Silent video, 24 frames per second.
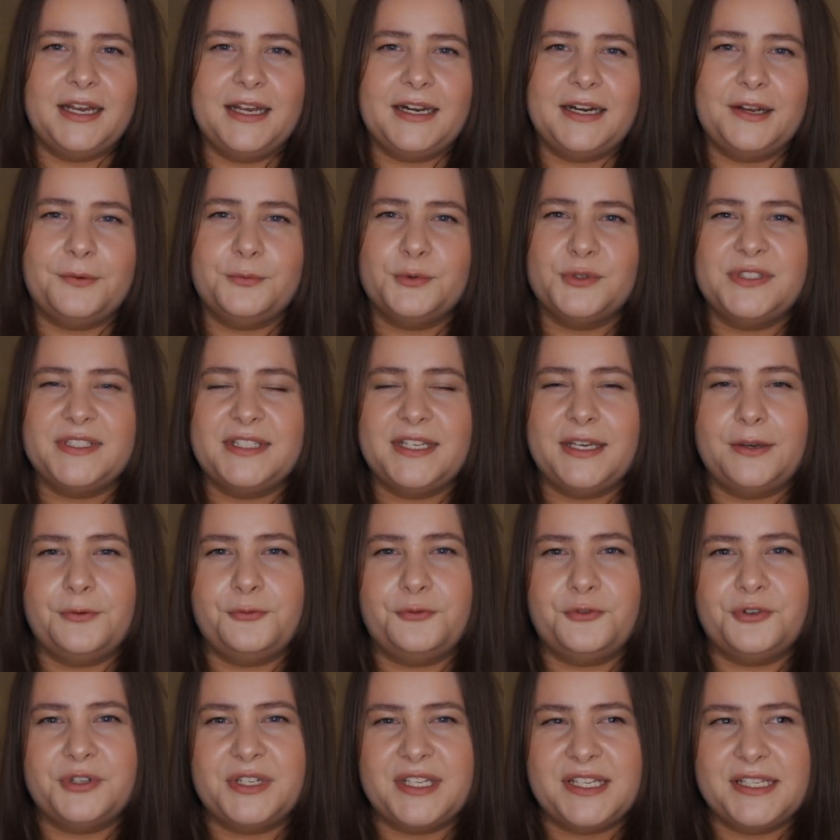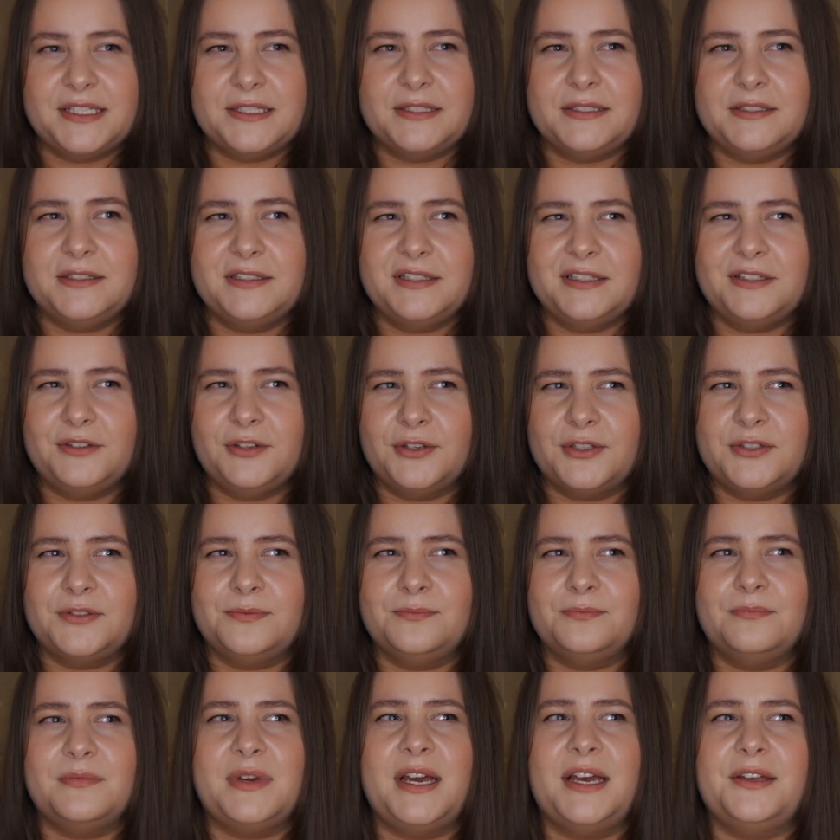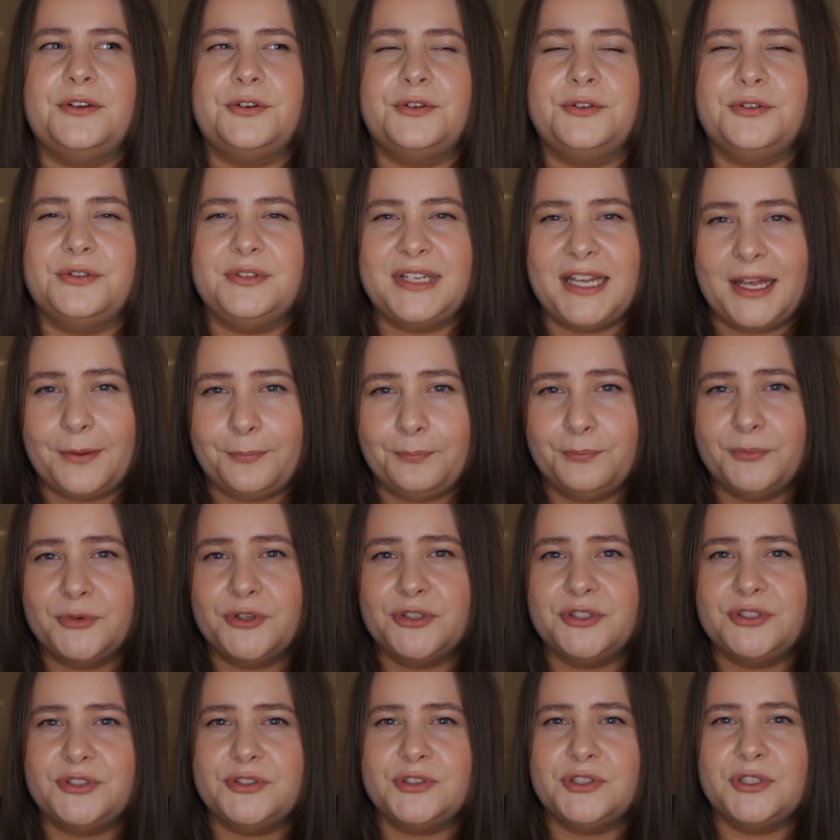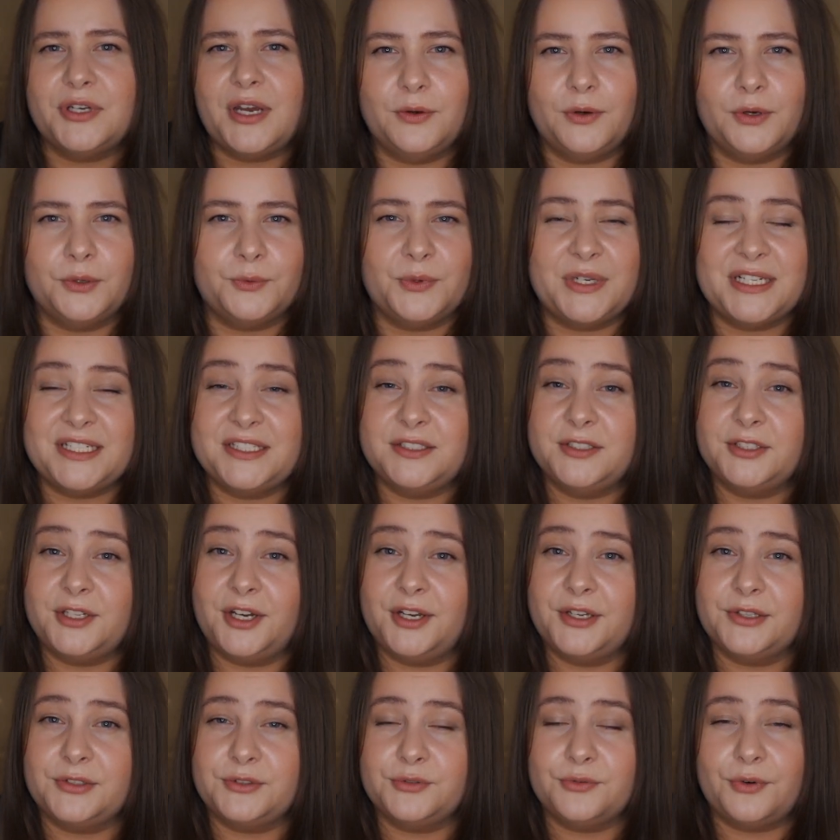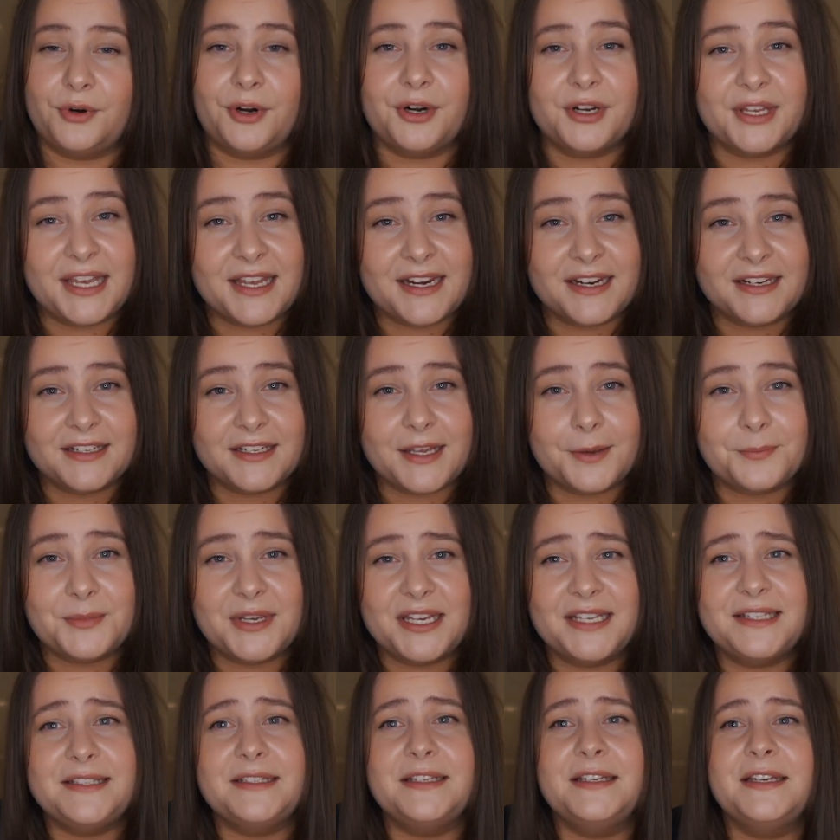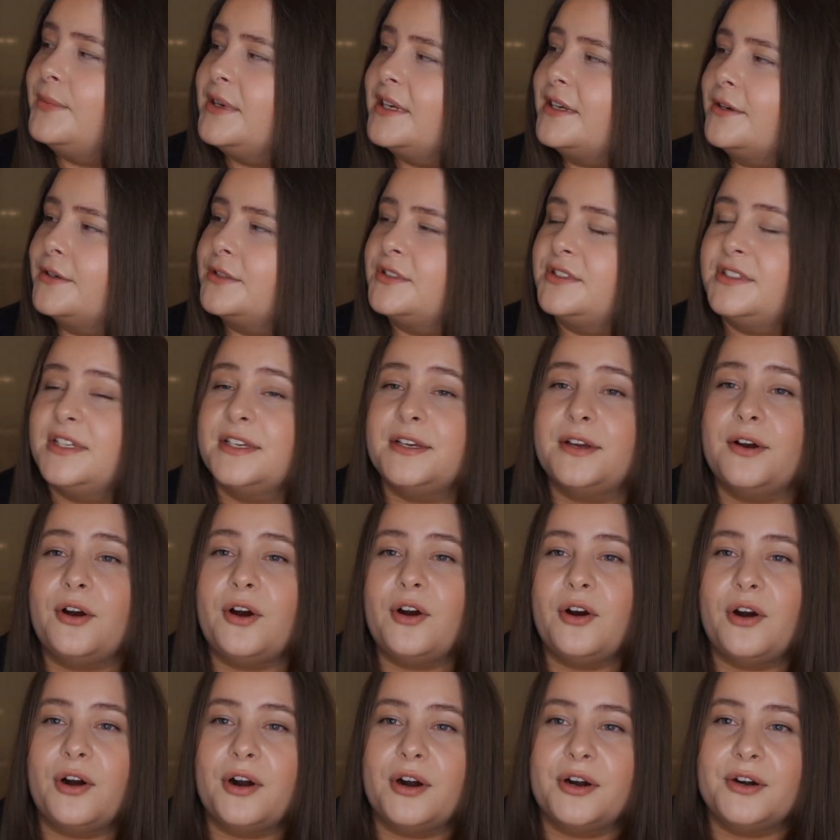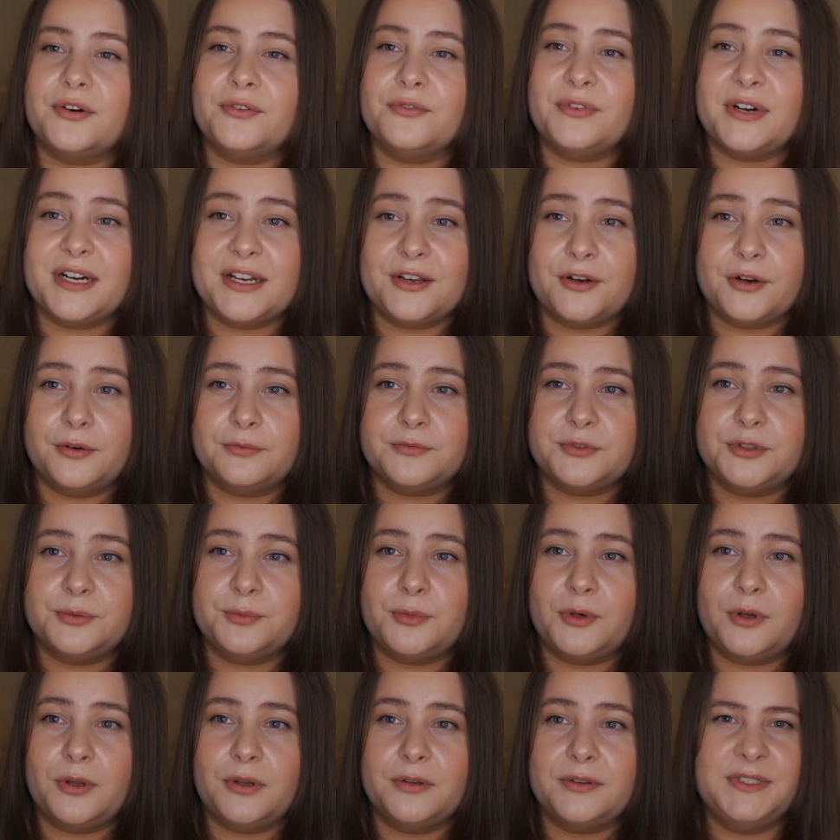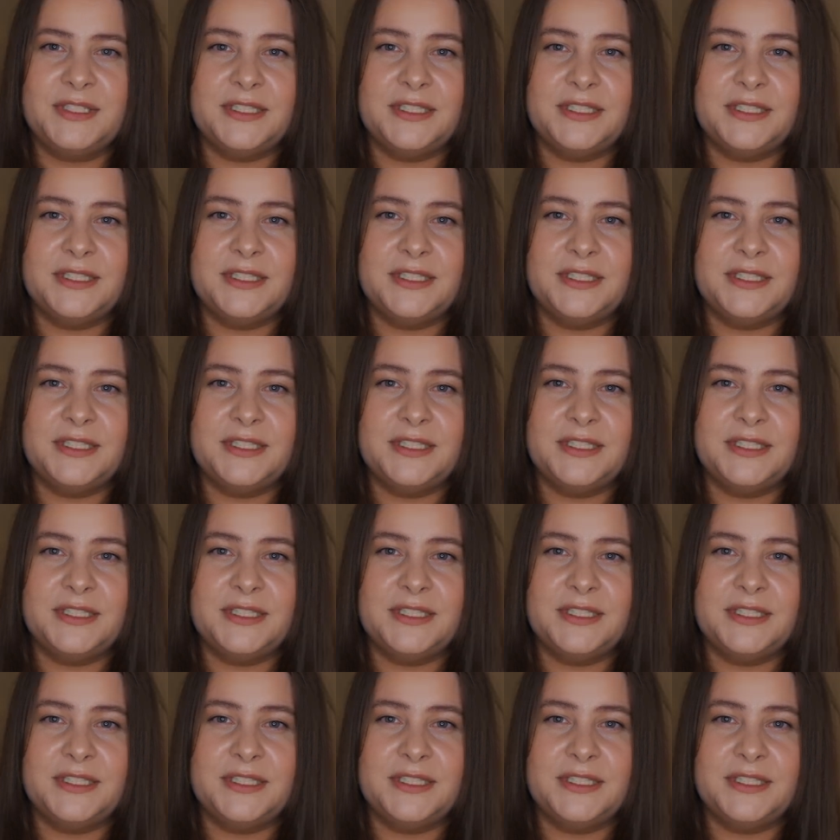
And I would say for these, it doesn't matter that much on which size you are getting them in, because they are very comfortable.